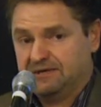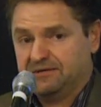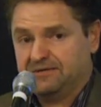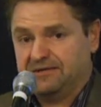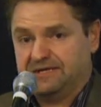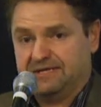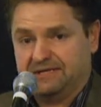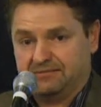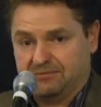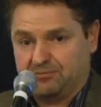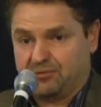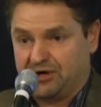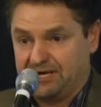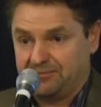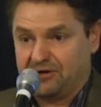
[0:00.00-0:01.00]
The
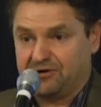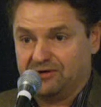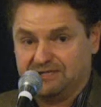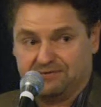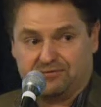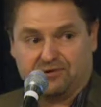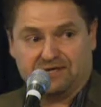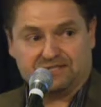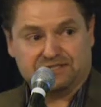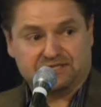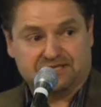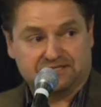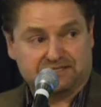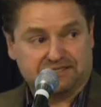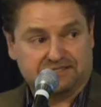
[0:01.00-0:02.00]
primary
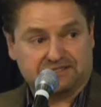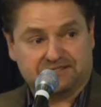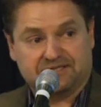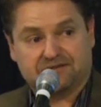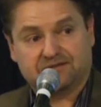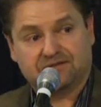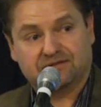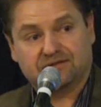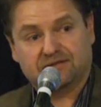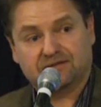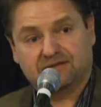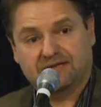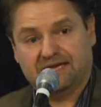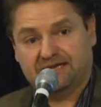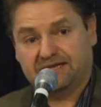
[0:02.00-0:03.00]
differentiation is that
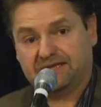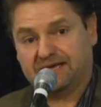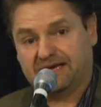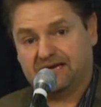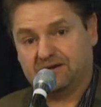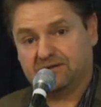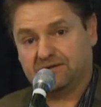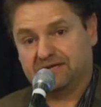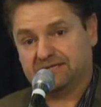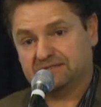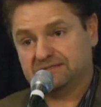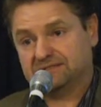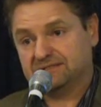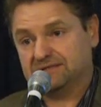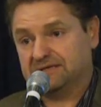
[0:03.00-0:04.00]
any cattle
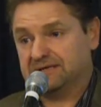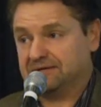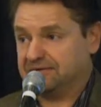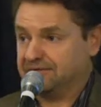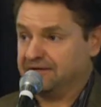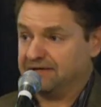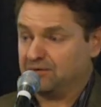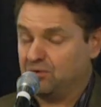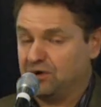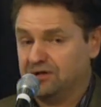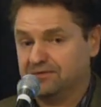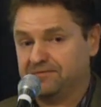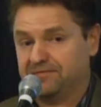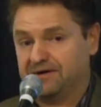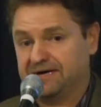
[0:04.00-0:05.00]
that
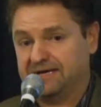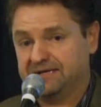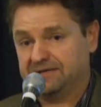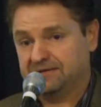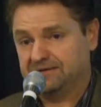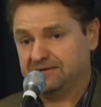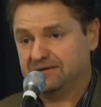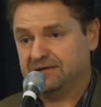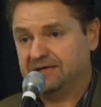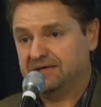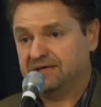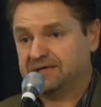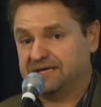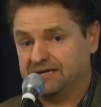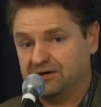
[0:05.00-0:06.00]
qualify
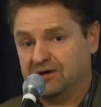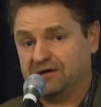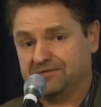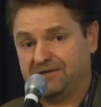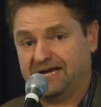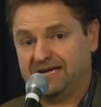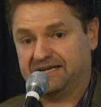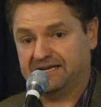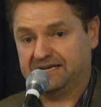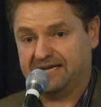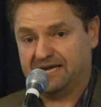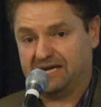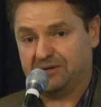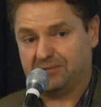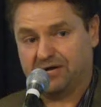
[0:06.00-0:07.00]
cannot have had any
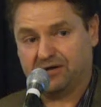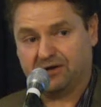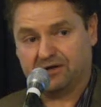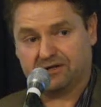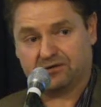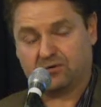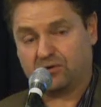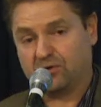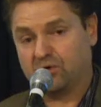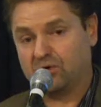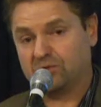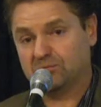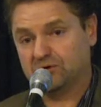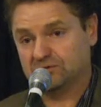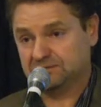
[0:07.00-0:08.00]
antibiotic or
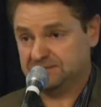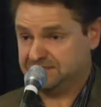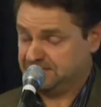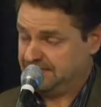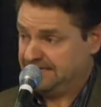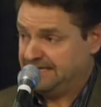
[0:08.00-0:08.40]
hormones